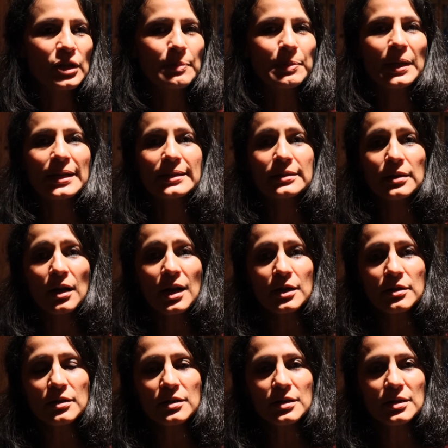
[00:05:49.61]
she played
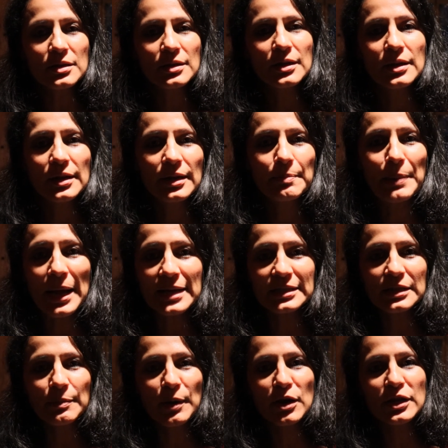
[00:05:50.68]
soccer and
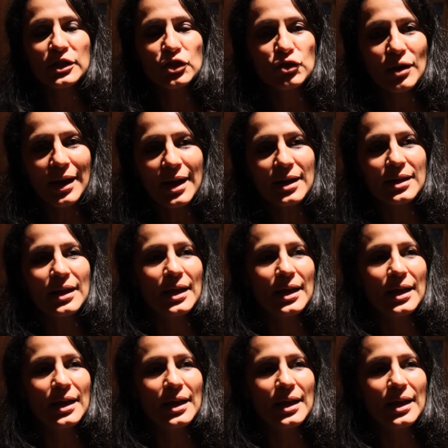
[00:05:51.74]
basketball and track.